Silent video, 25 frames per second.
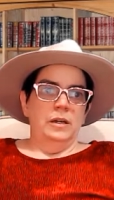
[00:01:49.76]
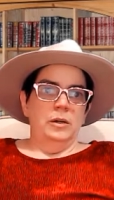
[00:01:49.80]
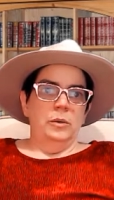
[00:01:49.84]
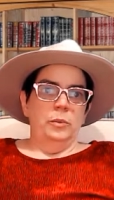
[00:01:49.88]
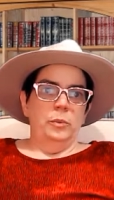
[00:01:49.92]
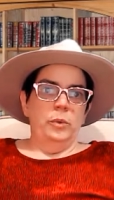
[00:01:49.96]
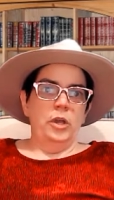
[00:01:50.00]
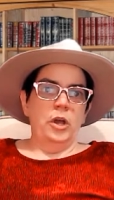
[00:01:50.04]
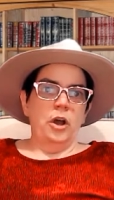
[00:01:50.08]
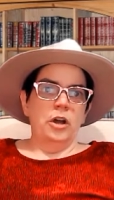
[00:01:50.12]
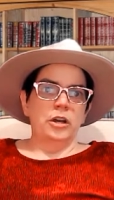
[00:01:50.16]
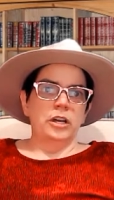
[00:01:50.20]

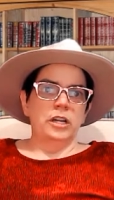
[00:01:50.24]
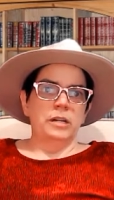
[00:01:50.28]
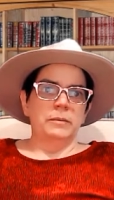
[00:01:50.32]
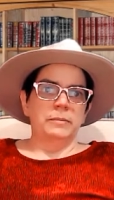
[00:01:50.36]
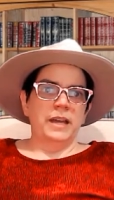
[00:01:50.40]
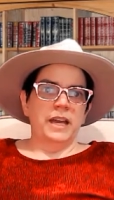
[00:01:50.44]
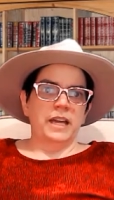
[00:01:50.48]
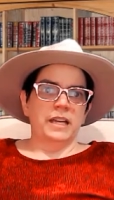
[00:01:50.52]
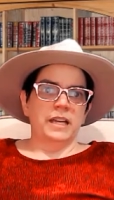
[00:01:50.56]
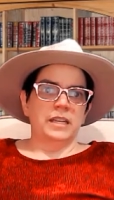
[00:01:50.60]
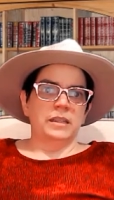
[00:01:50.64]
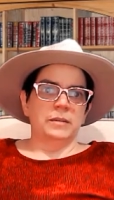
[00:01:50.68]
We aren't
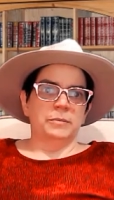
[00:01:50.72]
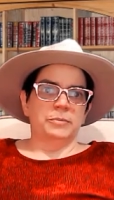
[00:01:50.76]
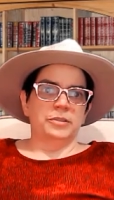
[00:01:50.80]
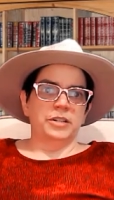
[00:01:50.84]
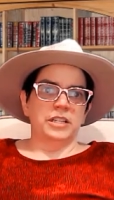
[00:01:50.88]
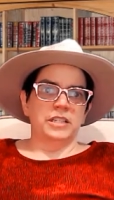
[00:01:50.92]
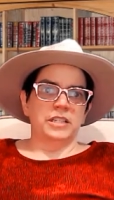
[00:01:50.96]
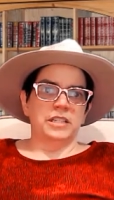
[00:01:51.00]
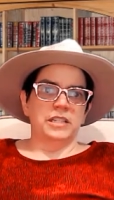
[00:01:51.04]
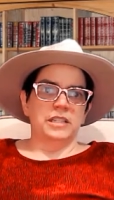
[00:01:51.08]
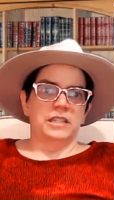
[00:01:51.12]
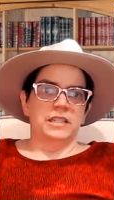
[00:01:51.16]
back in the
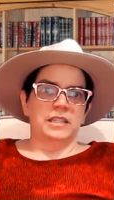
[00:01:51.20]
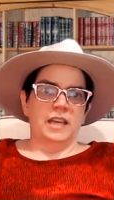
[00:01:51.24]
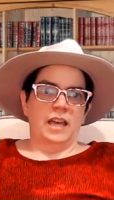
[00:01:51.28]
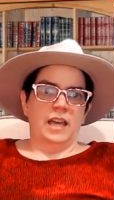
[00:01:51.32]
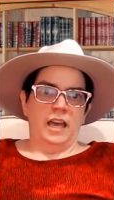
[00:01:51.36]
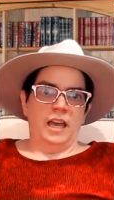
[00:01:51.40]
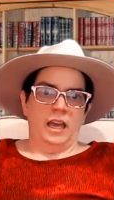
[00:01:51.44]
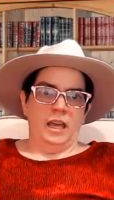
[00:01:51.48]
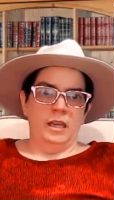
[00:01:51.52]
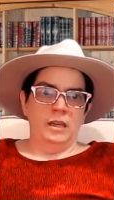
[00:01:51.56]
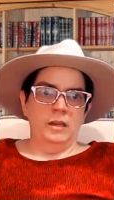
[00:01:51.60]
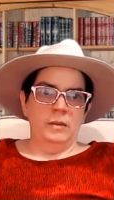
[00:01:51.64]
present
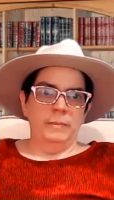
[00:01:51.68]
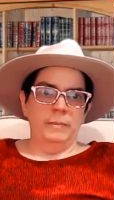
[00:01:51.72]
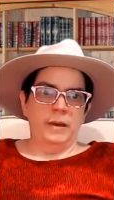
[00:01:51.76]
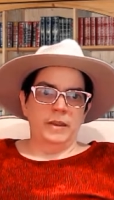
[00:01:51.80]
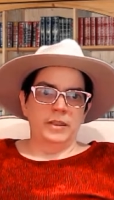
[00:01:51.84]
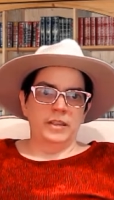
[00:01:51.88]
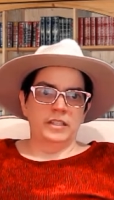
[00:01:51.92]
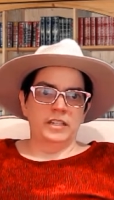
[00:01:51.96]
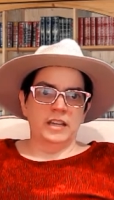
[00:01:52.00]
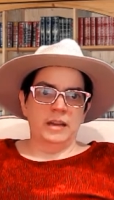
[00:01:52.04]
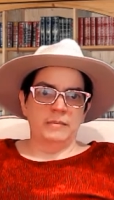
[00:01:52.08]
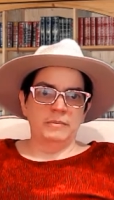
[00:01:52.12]
day. By
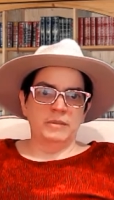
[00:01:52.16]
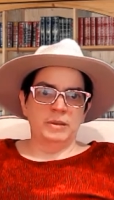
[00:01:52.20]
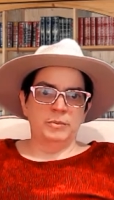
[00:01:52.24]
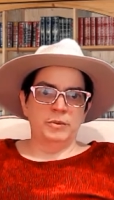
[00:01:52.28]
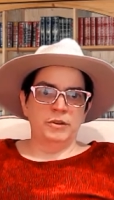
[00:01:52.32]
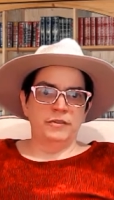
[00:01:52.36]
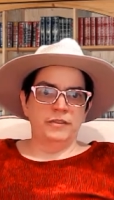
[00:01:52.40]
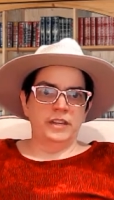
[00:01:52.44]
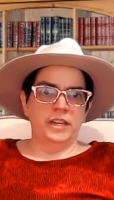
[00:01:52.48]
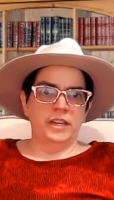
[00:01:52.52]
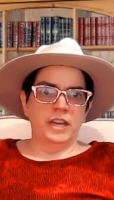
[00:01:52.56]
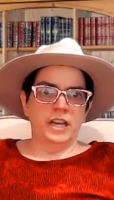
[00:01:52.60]
the time the
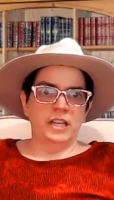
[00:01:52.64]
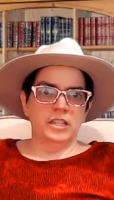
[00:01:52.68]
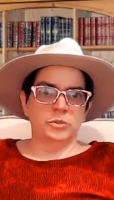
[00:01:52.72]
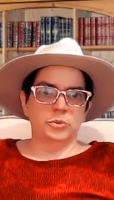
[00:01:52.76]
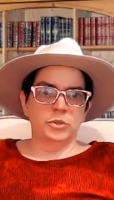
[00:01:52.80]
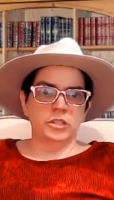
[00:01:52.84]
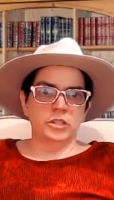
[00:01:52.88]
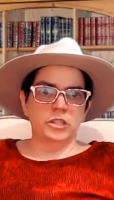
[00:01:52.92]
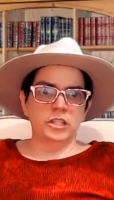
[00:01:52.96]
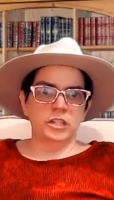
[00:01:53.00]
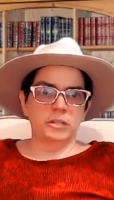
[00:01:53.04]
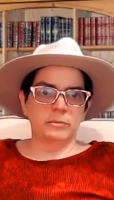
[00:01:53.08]
movie ends,
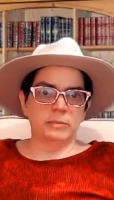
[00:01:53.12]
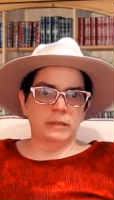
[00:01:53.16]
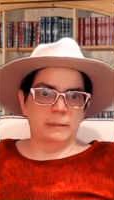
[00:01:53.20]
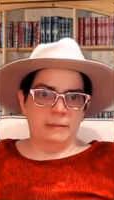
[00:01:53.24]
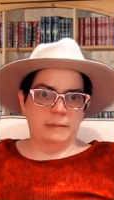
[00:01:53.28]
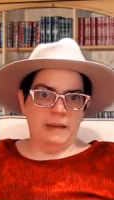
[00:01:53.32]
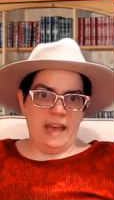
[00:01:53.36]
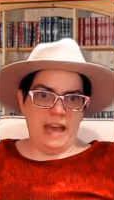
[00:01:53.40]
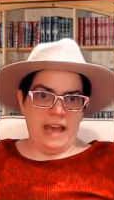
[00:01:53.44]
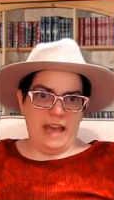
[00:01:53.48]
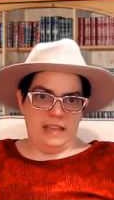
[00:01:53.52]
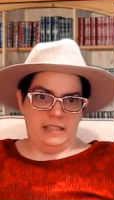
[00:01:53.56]
we're a little bit
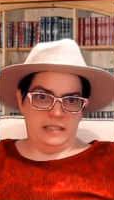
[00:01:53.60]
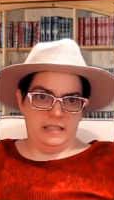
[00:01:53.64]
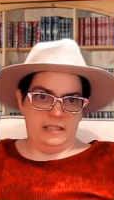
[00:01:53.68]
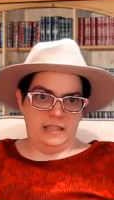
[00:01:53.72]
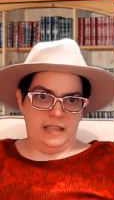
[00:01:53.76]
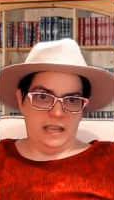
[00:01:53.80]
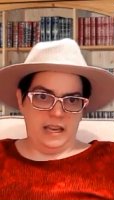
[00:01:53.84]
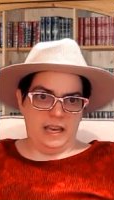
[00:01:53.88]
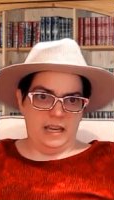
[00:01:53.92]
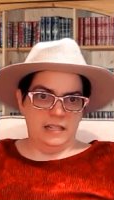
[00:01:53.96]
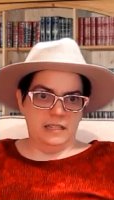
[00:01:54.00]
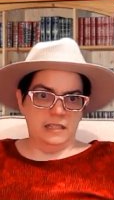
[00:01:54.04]
past
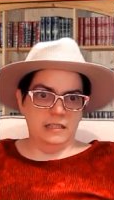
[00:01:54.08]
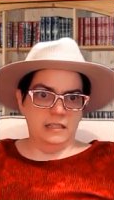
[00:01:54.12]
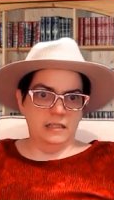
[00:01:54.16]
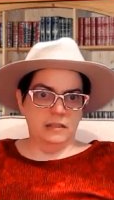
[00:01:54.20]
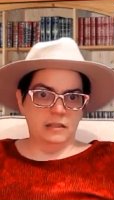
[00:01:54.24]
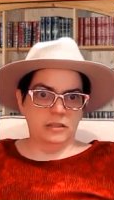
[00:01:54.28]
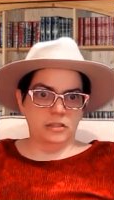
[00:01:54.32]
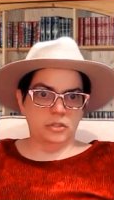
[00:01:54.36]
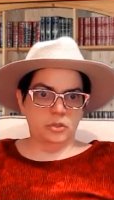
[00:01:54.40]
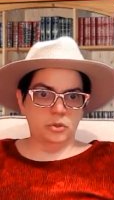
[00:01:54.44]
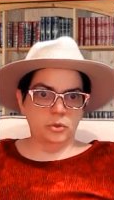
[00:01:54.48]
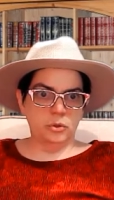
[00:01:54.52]
that.
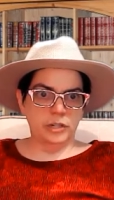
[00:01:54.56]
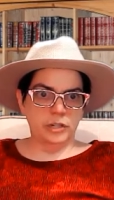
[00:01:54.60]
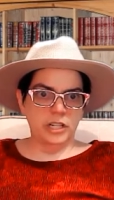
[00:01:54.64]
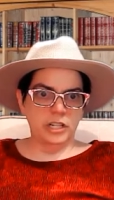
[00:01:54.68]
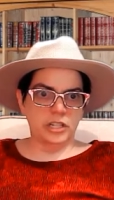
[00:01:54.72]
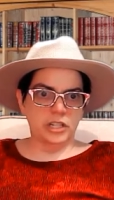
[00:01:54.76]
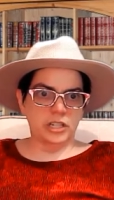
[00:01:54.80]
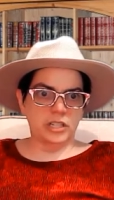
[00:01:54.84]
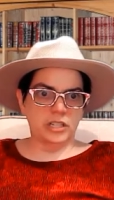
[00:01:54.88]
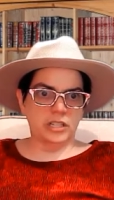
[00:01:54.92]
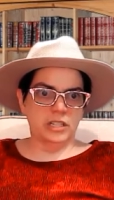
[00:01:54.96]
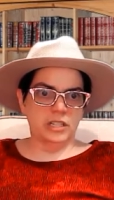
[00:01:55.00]
The story
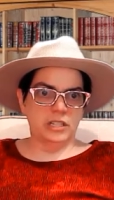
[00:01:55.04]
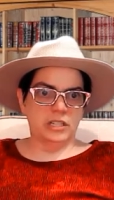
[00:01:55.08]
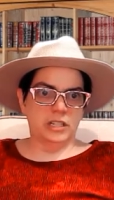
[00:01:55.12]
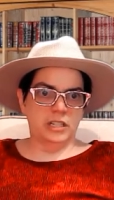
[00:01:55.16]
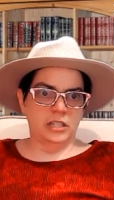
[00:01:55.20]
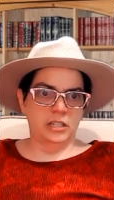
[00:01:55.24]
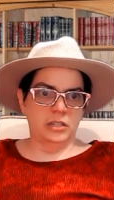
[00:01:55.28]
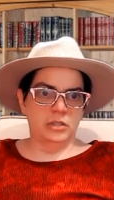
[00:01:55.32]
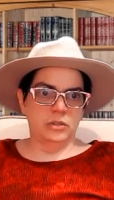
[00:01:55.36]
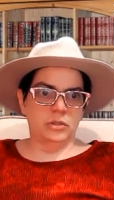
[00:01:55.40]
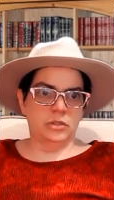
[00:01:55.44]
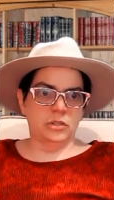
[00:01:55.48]
just
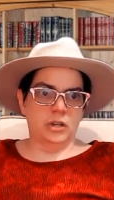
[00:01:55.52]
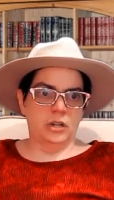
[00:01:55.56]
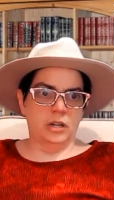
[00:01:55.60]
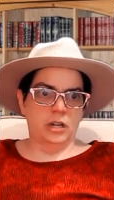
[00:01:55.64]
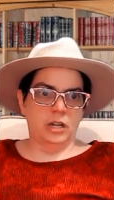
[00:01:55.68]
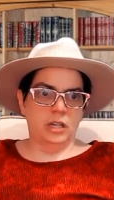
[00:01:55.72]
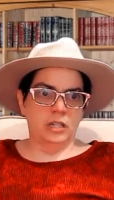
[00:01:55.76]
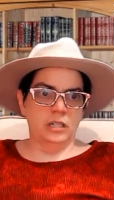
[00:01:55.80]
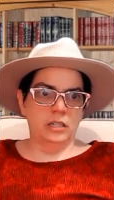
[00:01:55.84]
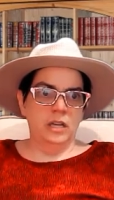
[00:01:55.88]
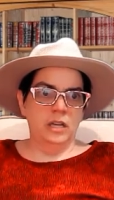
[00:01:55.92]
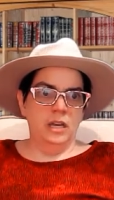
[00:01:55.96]
continues
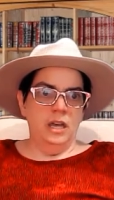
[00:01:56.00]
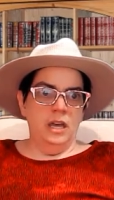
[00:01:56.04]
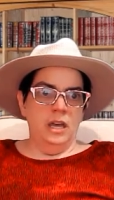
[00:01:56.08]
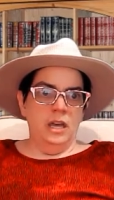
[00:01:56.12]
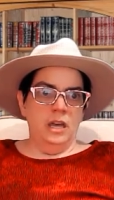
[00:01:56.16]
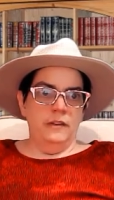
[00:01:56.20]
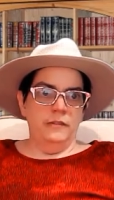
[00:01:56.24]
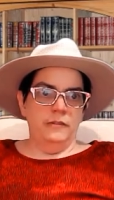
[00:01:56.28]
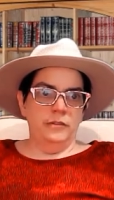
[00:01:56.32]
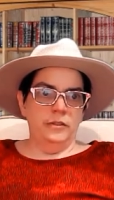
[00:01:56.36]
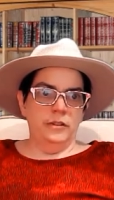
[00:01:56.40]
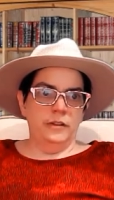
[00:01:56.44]
on
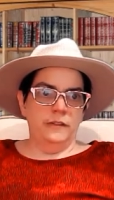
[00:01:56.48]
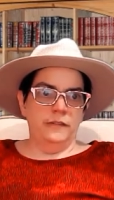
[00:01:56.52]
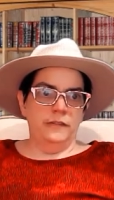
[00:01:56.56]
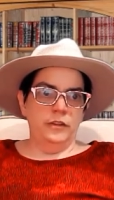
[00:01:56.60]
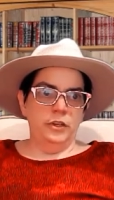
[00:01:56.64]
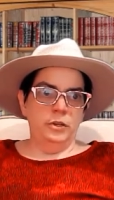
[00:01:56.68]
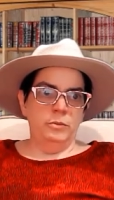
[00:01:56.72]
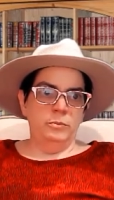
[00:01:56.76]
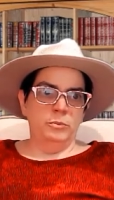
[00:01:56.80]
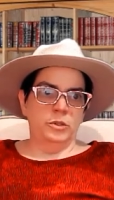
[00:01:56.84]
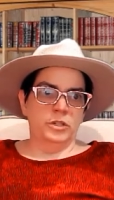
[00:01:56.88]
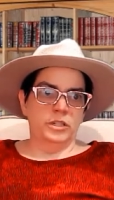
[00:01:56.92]
for a
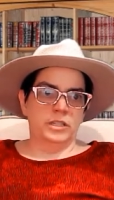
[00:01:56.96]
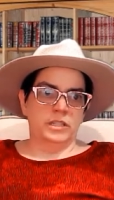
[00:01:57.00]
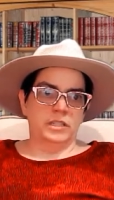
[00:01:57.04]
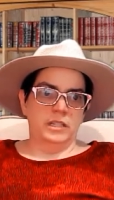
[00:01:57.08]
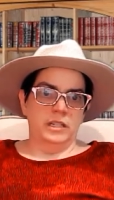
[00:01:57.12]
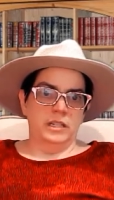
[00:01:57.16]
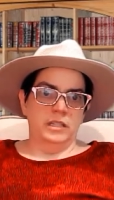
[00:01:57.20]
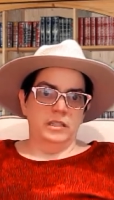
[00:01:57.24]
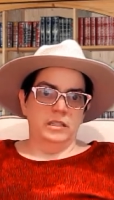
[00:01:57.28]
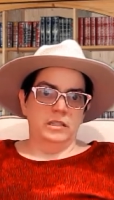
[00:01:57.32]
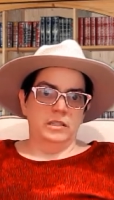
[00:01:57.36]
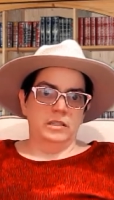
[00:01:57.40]
few more
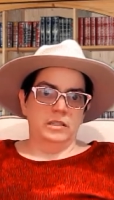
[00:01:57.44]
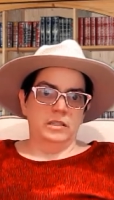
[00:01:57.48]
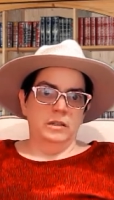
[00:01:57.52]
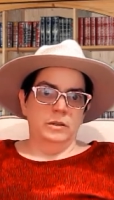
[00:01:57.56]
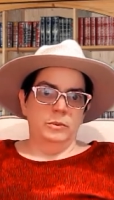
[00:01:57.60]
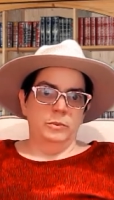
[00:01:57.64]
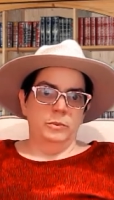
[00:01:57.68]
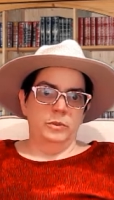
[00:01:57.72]
scenes.